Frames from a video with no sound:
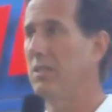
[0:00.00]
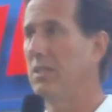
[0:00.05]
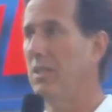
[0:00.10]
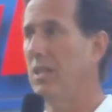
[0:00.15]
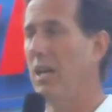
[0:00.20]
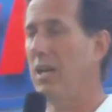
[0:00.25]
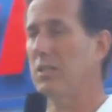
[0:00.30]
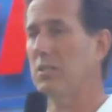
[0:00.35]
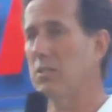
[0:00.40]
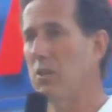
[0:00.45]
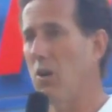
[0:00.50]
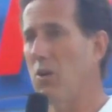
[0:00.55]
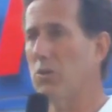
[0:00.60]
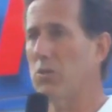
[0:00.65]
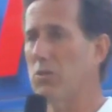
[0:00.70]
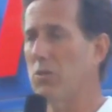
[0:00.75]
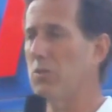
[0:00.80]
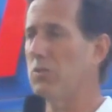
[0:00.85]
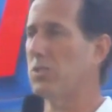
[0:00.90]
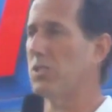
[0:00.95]
and go to
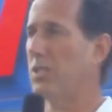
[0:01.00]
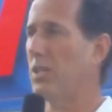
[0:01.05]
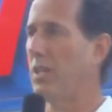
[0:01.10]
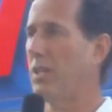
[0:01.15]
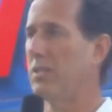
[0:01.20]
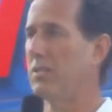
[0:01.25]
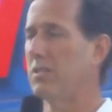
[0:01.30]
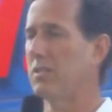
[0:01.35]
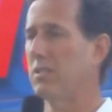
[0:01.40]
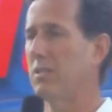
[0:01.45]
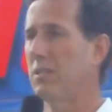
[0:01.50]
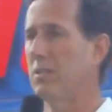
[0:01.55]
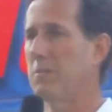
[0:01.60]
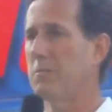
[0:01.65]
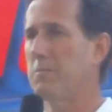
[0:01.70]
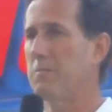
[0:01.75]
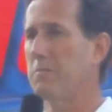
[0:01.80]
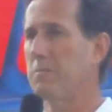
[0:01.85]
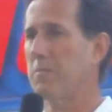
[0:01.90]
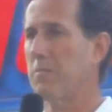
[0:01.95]
those states
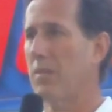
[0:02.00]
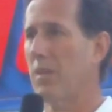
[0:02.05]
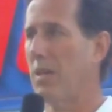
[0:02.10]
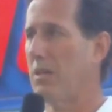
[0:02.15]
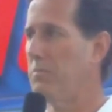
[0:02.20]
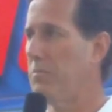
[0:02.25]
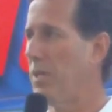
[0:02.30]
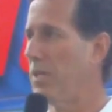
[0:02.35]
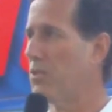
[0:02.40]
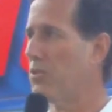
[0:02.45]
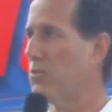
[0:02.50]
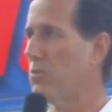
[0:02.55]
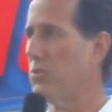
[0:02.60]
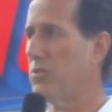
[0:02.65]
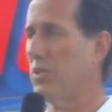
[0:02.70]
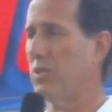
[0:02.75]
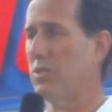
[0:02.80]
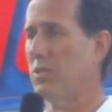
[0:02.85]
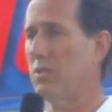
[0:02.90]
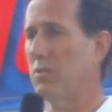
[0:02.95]
and make sure
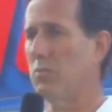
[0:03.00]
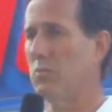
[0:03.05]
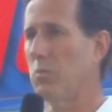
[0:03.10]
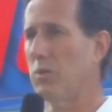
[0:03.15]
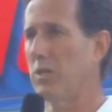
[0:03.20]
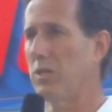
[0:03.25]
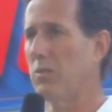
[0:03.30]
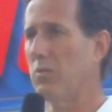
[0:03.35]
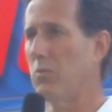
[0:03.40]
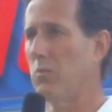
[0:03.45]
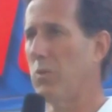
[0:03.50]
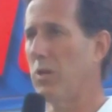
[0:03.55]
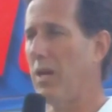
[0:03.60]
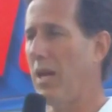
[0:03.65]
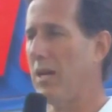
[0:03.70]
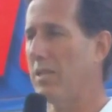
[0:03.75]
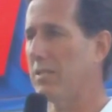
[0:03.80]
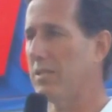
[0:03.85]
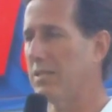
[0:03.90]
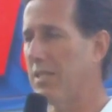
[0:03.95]
that we
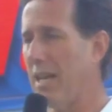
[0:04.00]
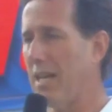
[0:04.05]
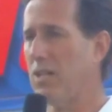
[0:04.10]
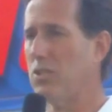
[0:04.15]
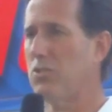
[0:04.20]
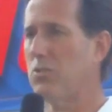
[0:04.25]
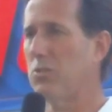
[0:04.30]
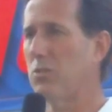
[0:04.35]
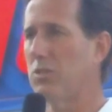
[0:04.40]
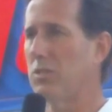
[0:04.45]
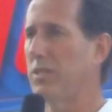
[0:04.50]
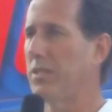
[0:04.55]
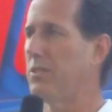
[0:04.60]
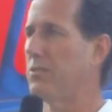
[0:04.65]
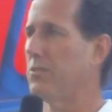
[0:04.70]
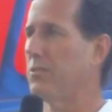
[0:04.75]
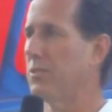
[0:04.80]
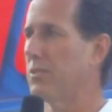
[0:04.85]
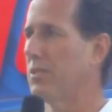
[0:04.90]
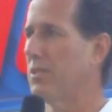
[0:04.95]
as national
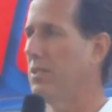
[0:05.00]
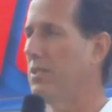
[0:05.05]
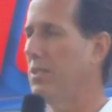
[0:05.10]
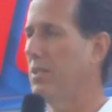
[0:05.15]
leaders